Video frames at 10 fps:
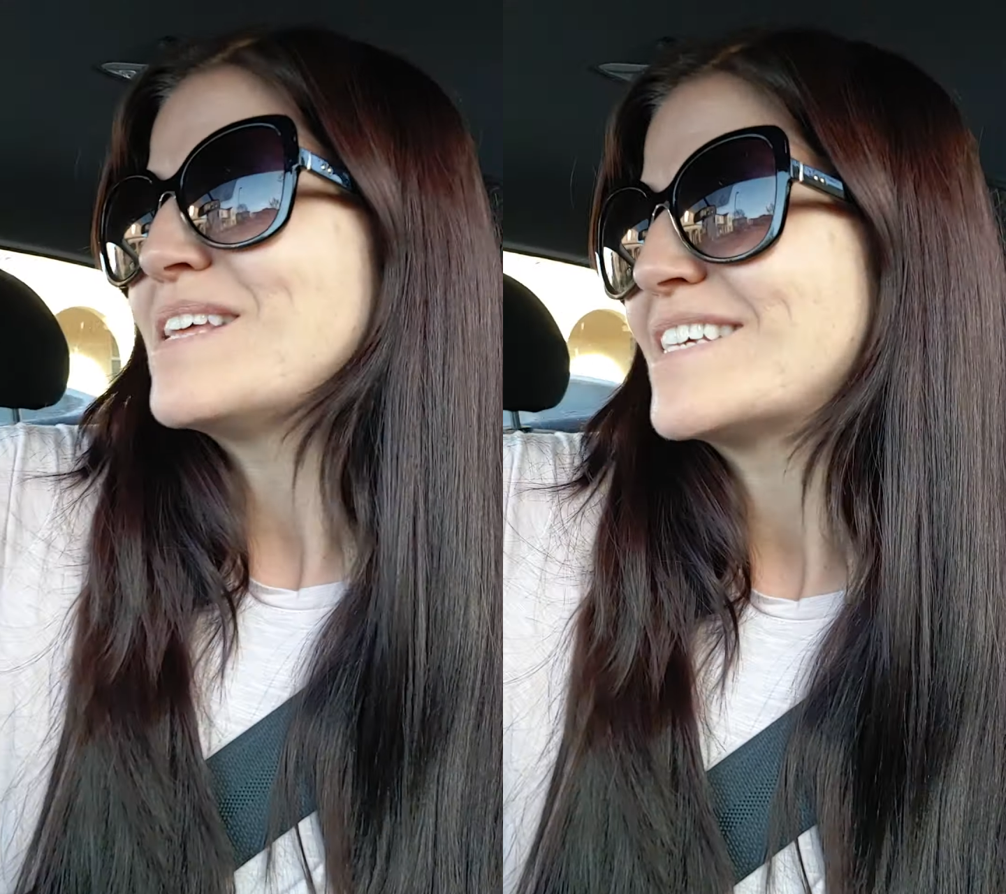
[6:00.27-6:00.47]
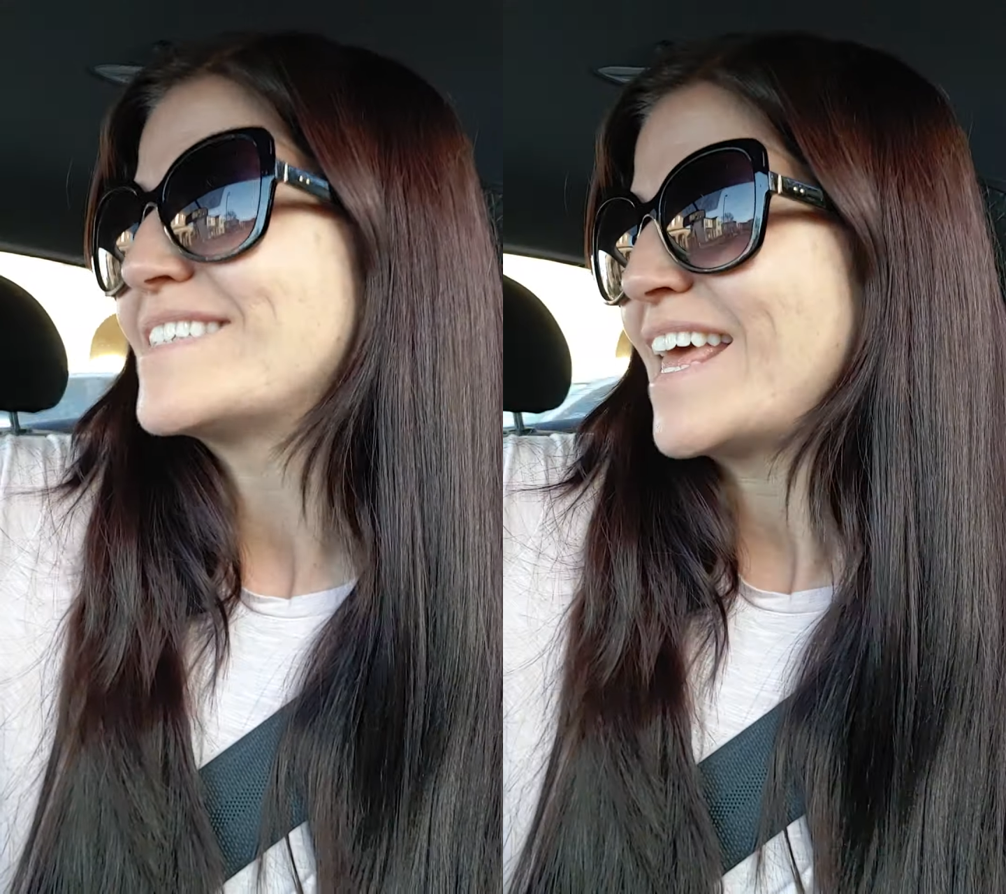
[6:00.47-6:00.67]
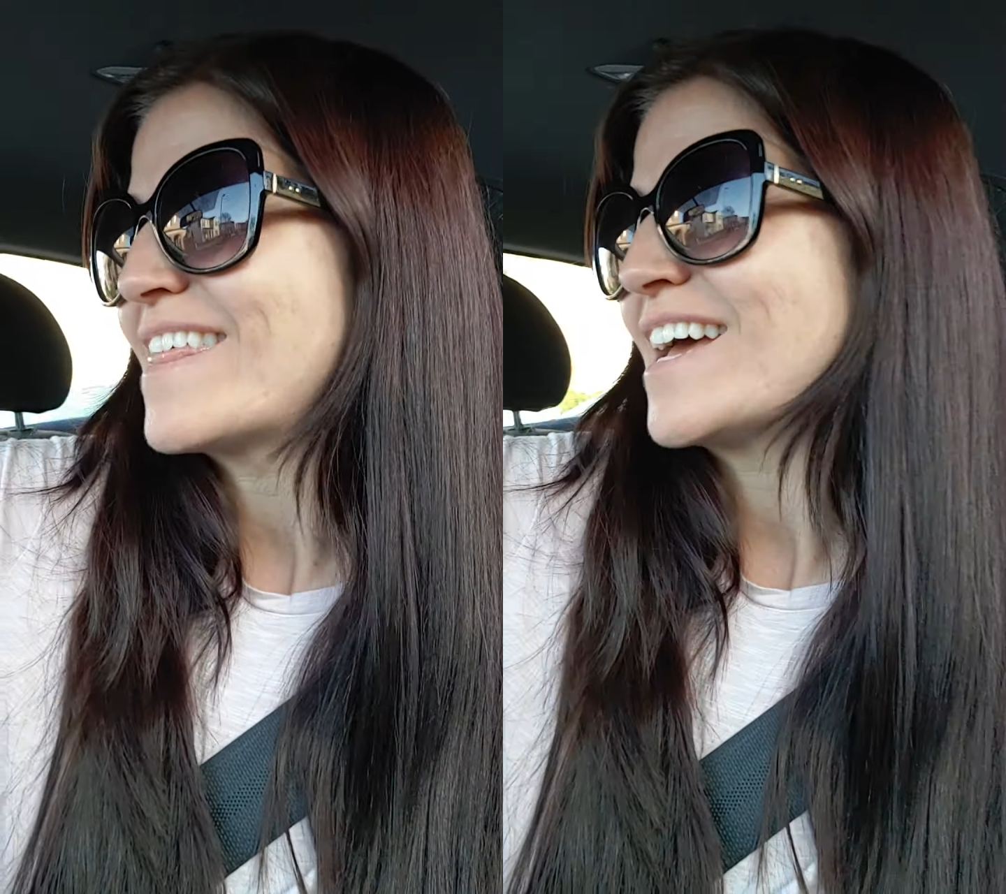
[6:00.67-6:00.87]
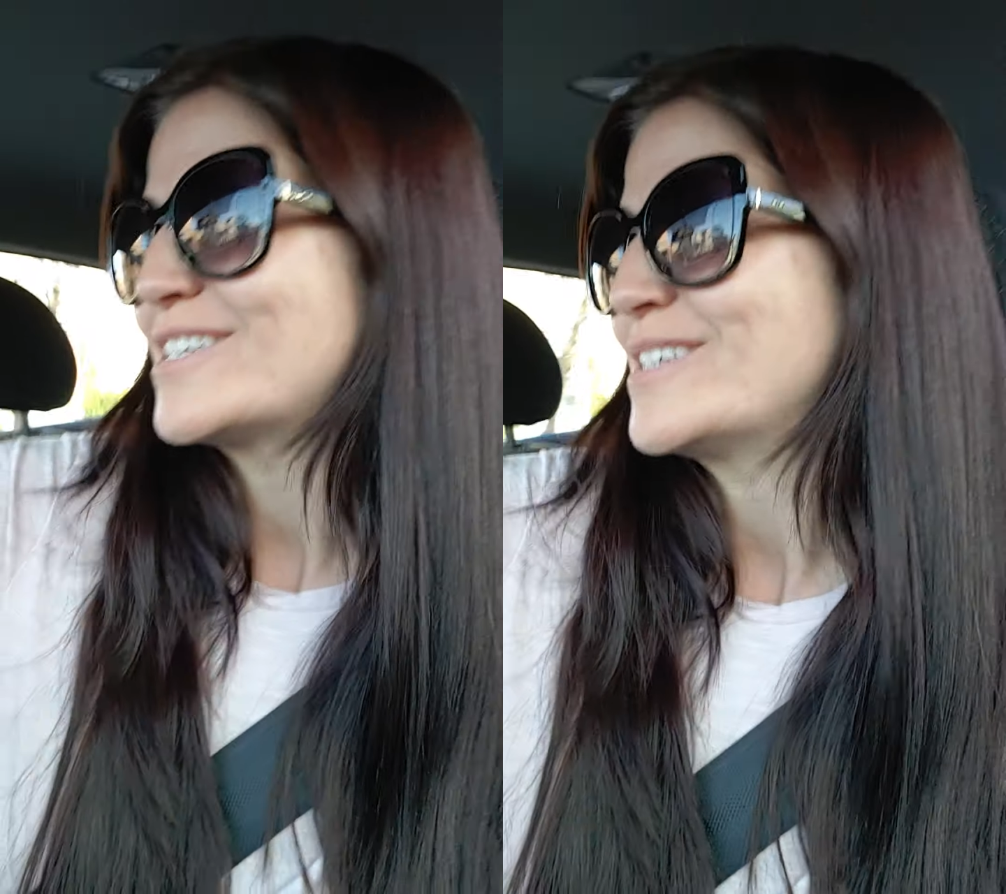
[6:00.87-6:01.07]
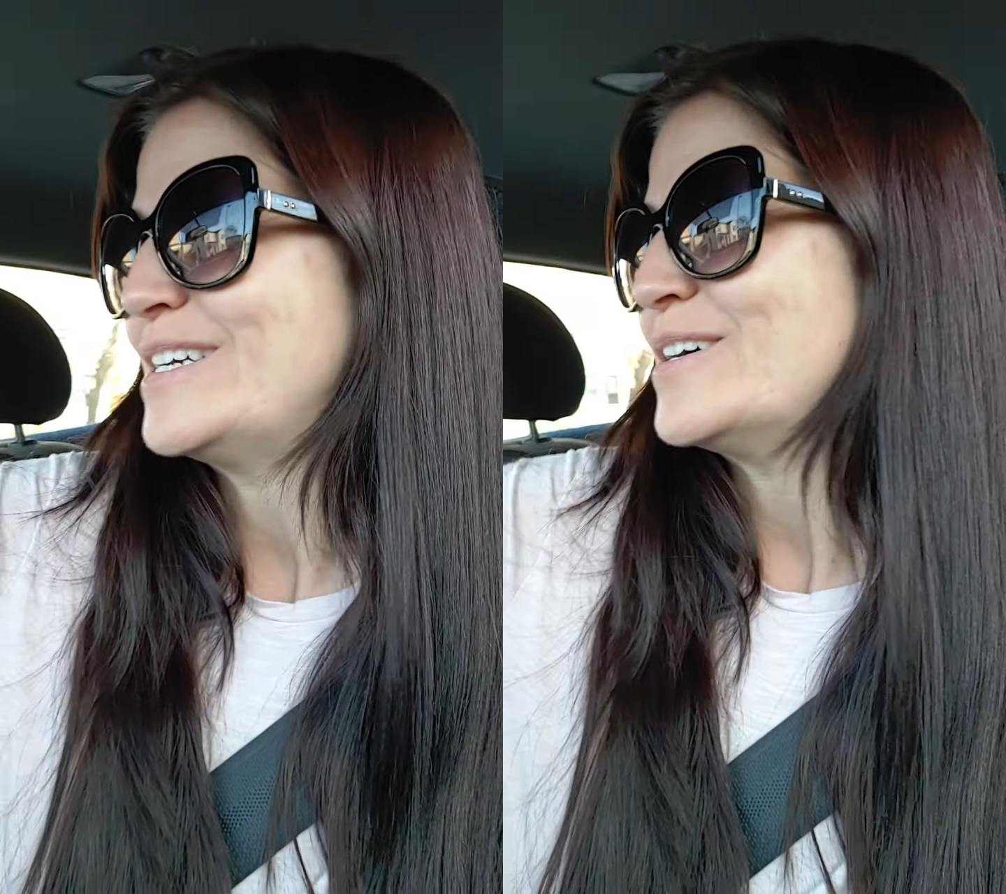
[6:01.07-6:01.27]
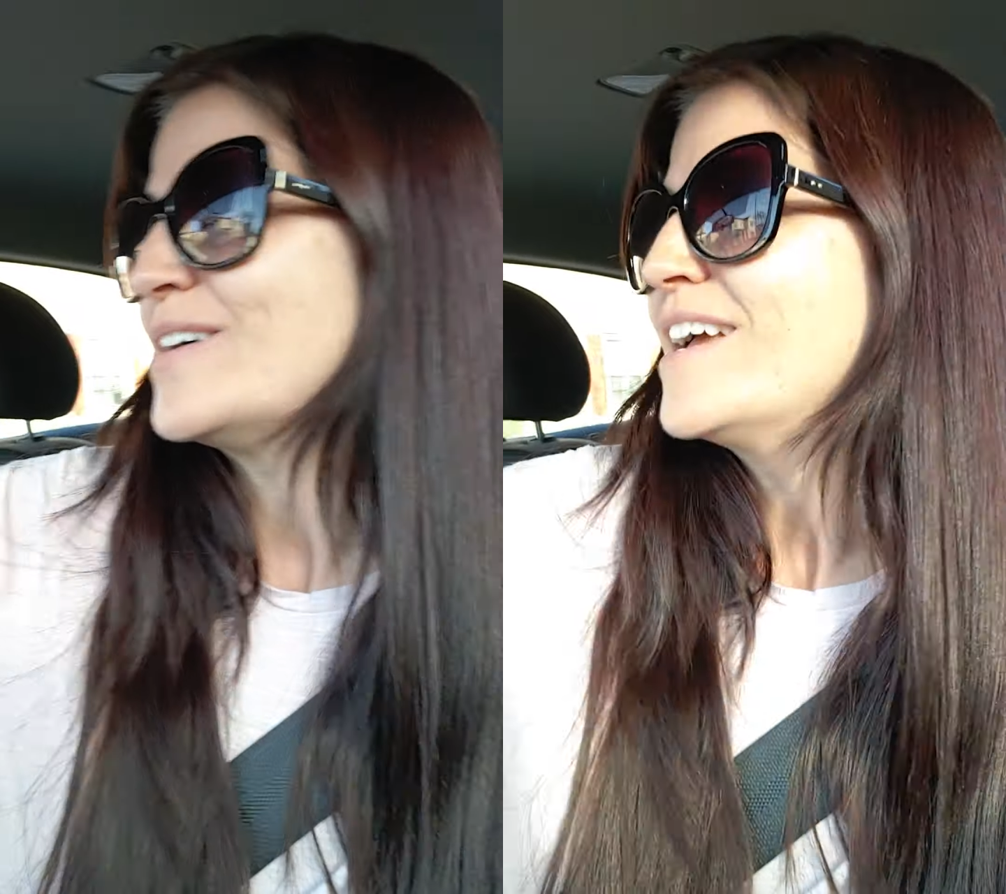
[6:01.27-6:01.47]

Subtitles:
me to say that to you.